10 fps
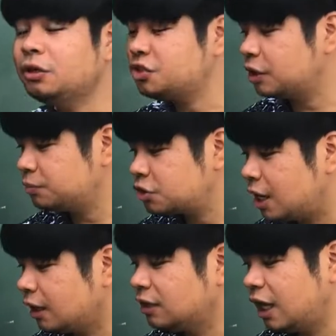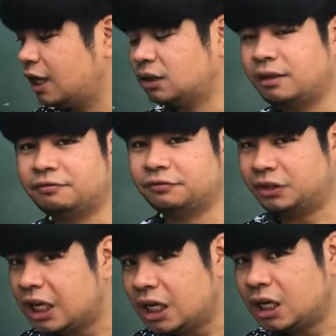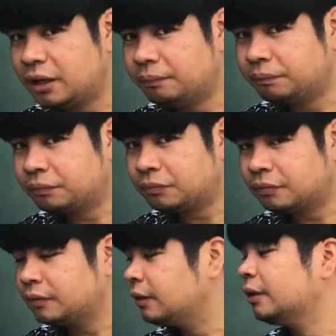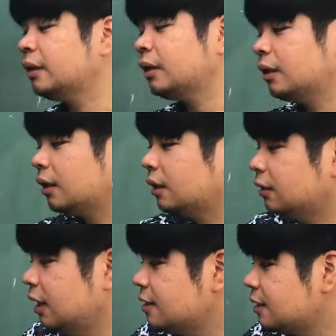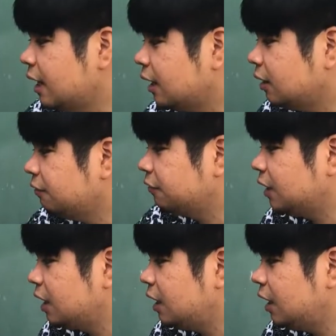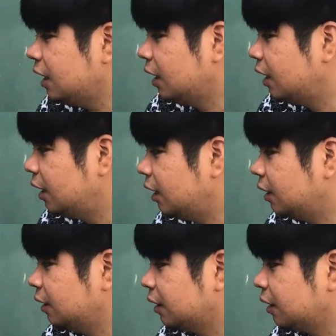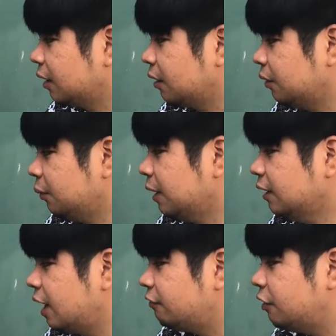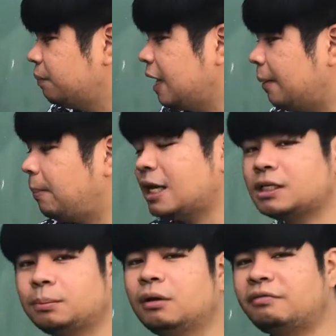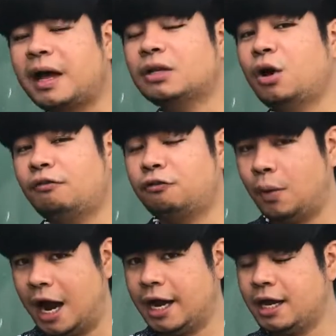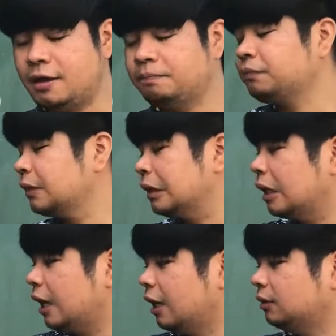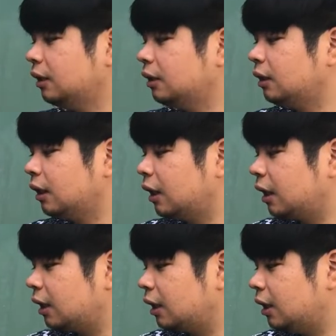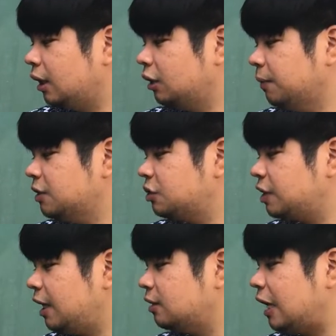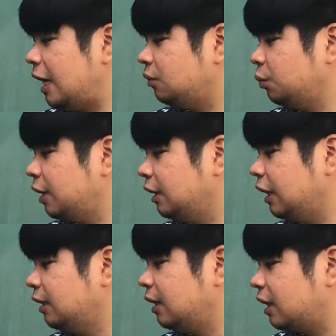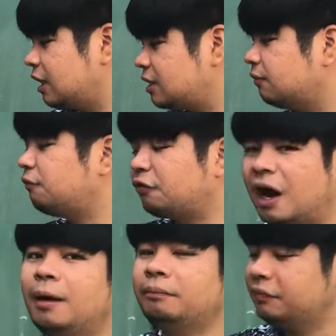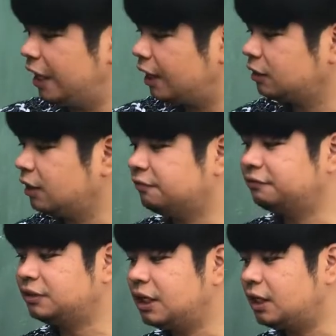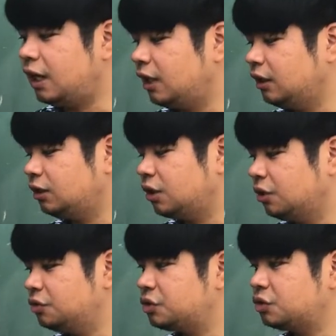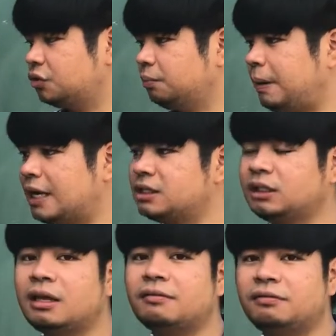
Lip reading: you subtract negative 3, this negative 3 here will never be a possible value of y, and it means to say that will increase from negative 3 and it goes to positive